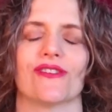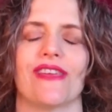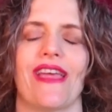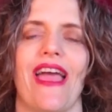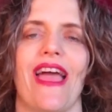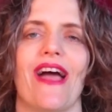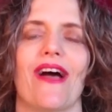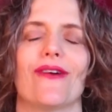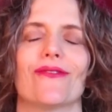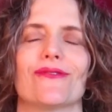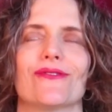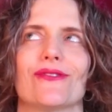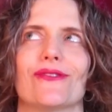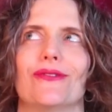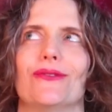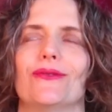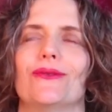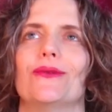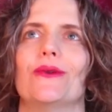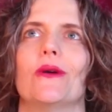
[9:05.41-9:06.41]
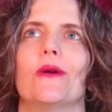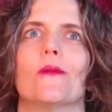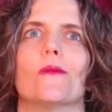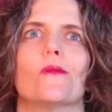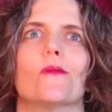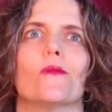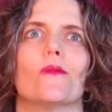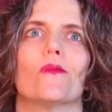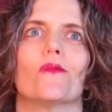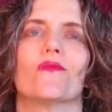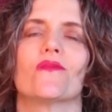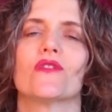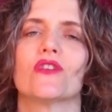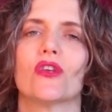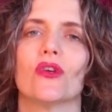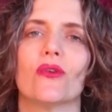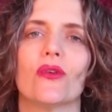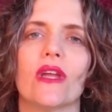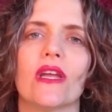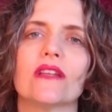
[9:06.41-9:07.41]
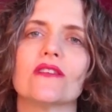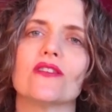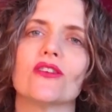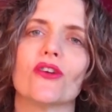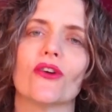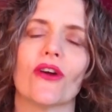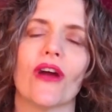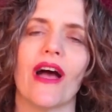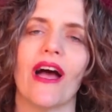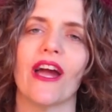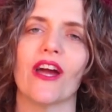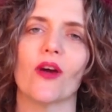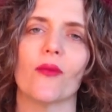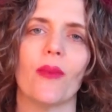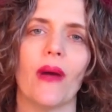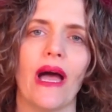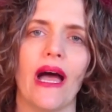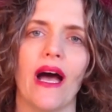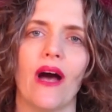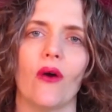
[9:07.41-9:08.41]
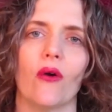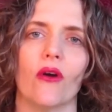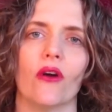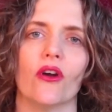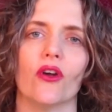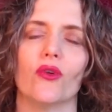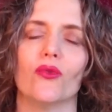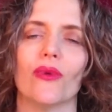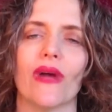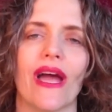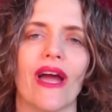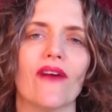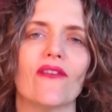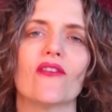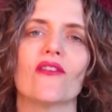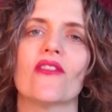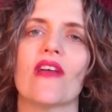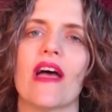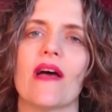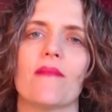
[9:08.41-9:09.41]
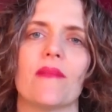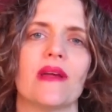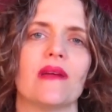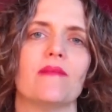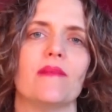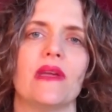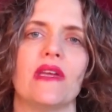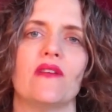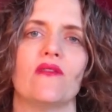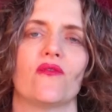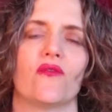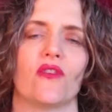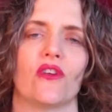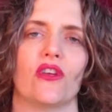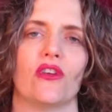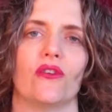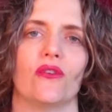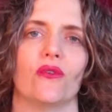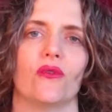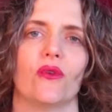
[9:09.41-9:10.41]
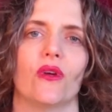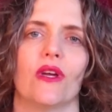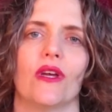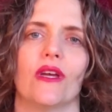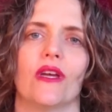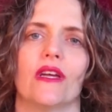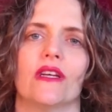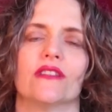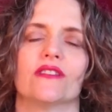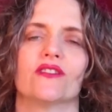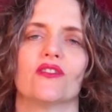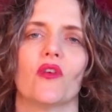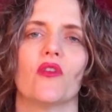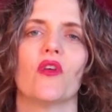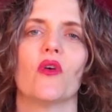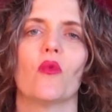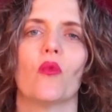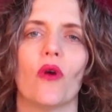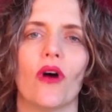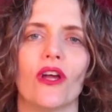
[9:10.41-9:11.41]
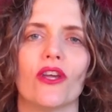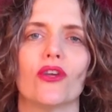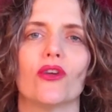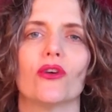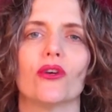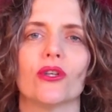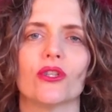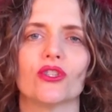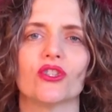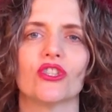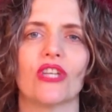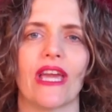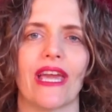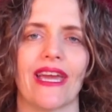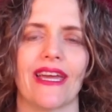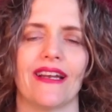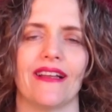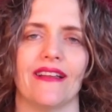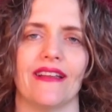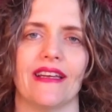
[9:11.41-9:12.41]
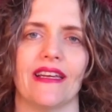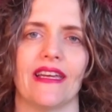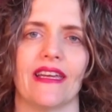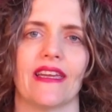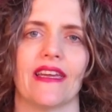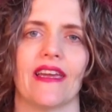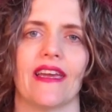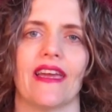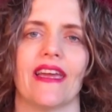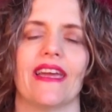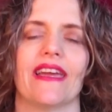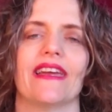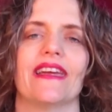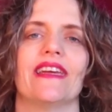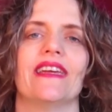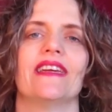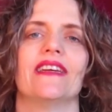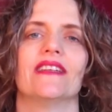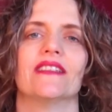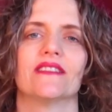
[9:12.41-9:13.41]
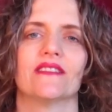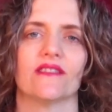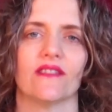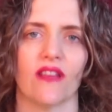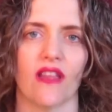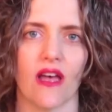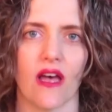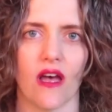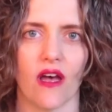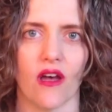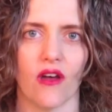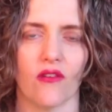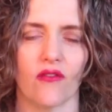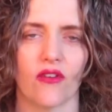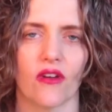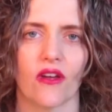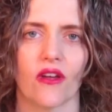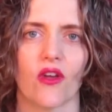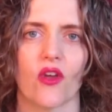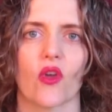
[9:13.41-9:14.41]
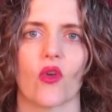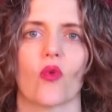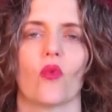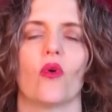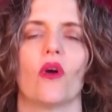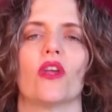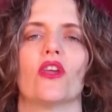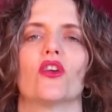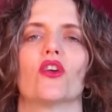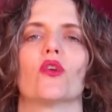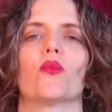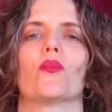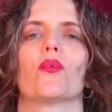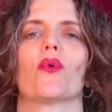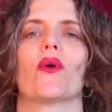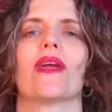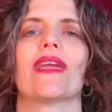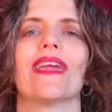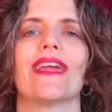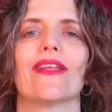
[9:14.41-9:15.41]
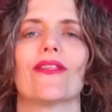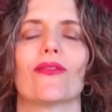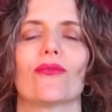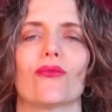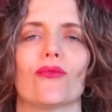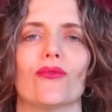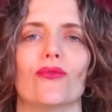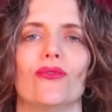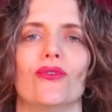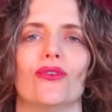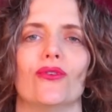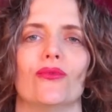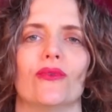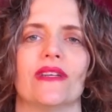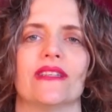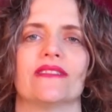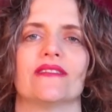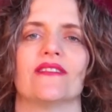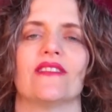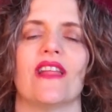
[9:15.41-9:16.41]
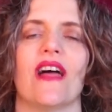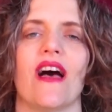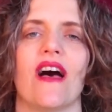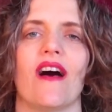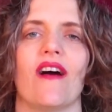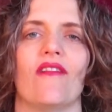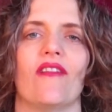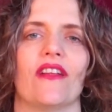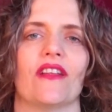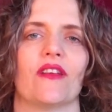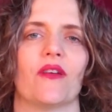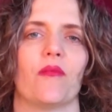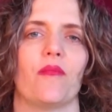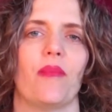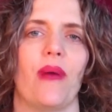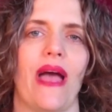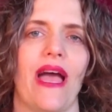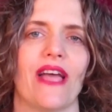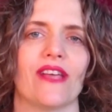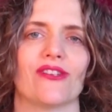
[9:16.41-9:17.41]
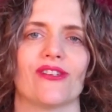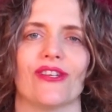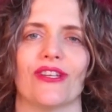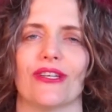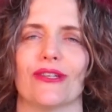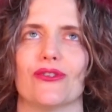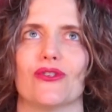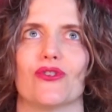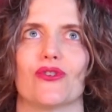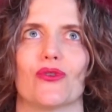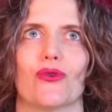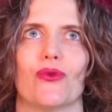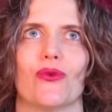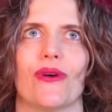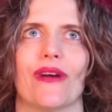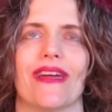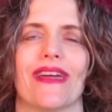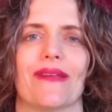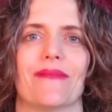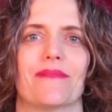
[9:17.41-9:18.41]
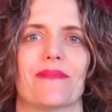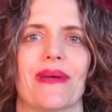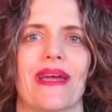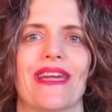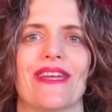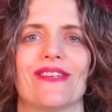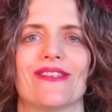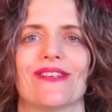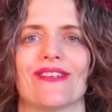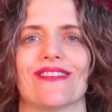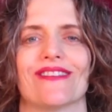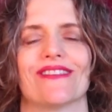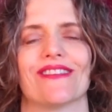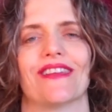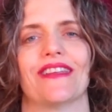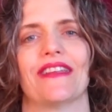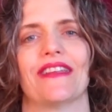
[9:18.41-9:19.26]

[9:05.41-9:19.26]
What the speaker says: how to tune into your higher power, whoever that may be for you, so that what you're channeling is love. What you're bringing through you is love and compassion and joy and patience